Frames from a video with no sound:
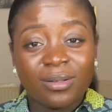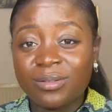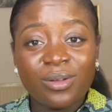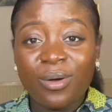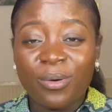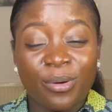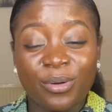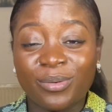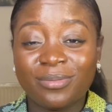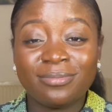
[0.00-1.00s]
no,
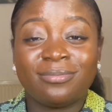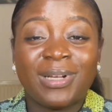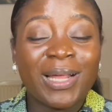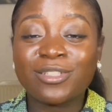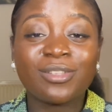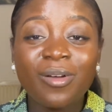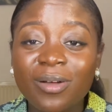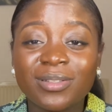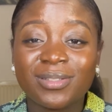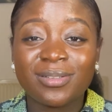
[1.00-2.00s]
let's
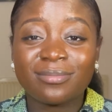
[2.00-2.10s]
not.